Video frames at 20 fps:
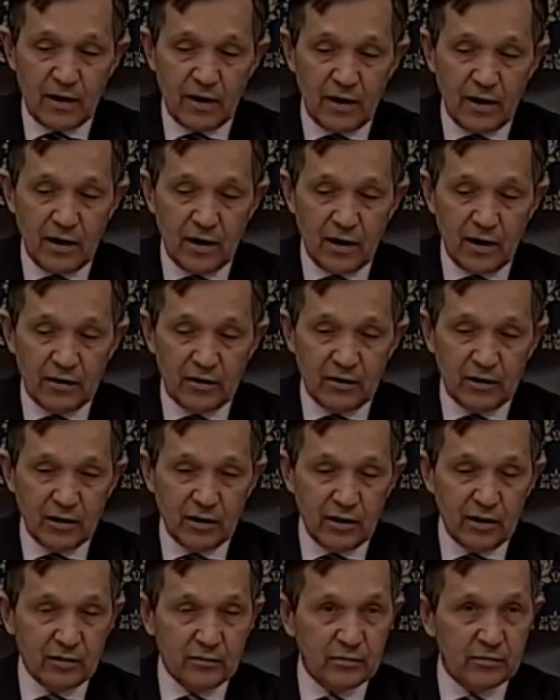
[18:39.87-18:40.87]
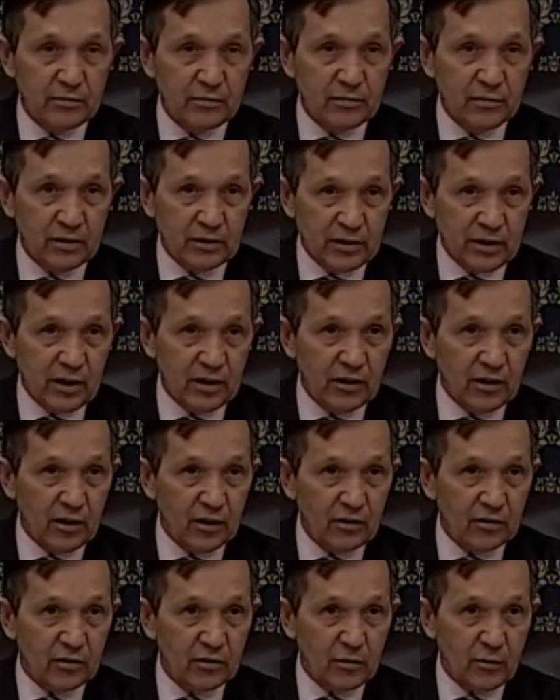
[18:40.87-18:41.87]
and uh, again,
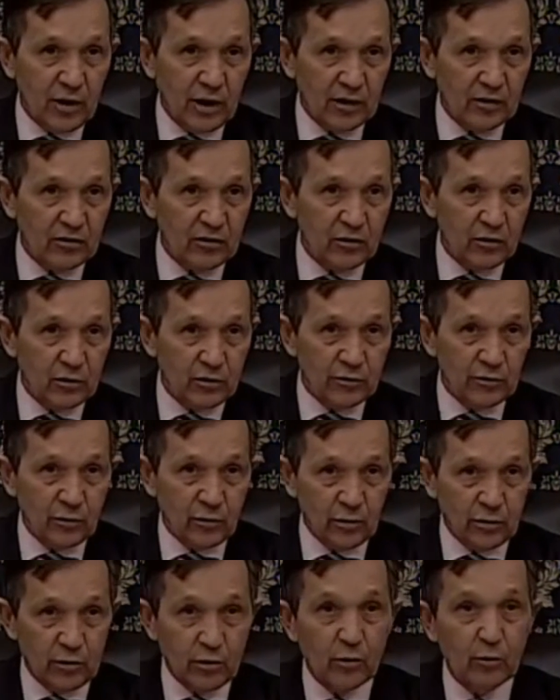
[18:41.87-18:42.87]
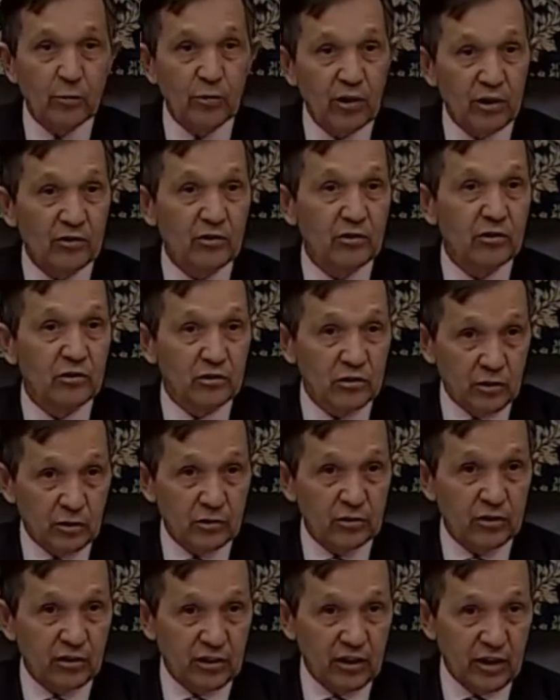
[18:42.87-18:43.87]
our gratitude for your presence here
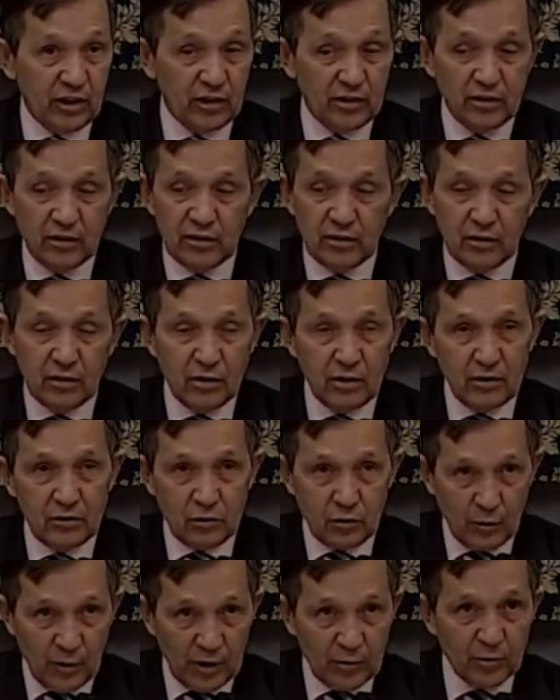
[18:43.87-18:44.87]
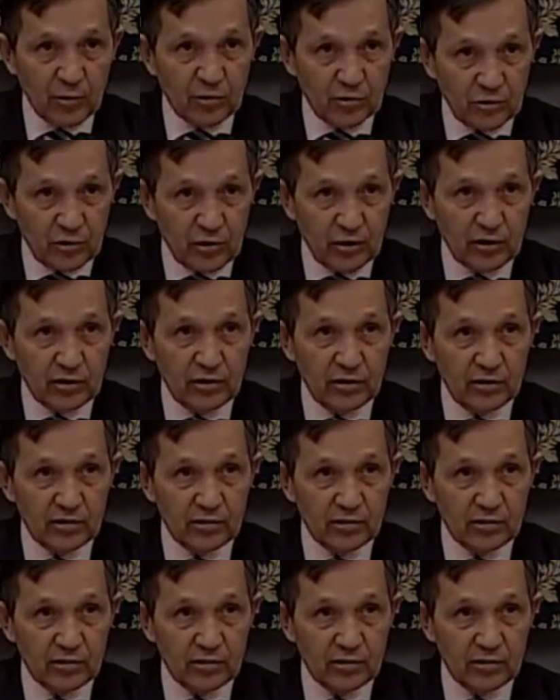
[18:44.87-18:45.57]
today. You may proceed.